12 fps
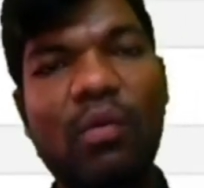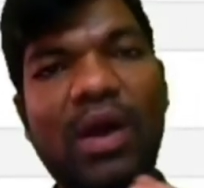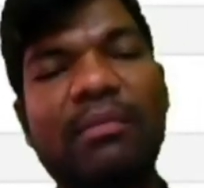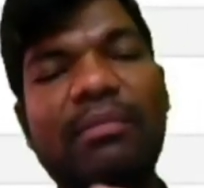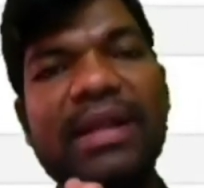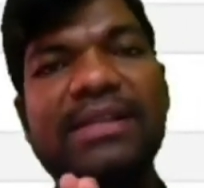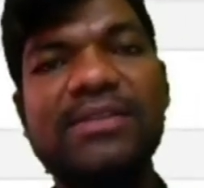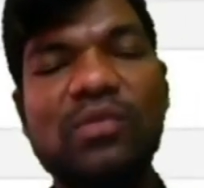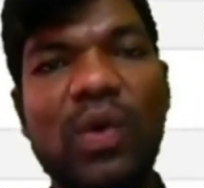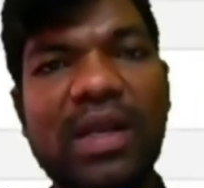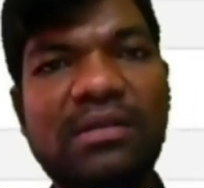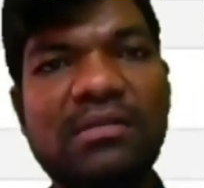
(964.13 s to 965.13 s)
1 plus
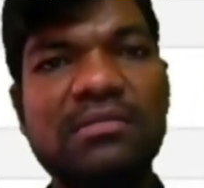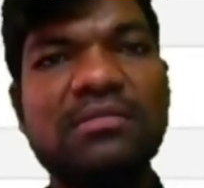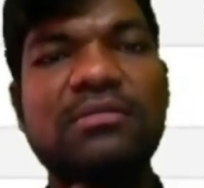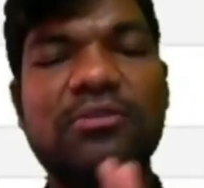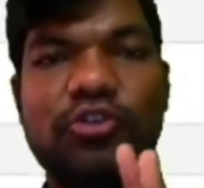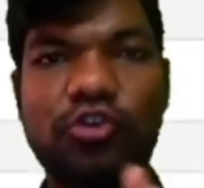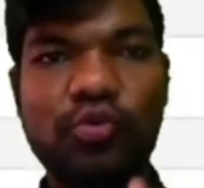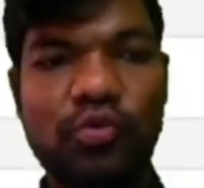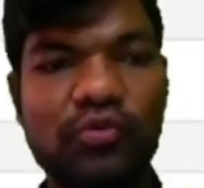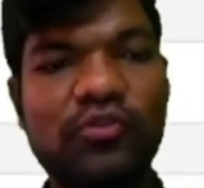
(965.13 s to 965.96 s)
1, 2.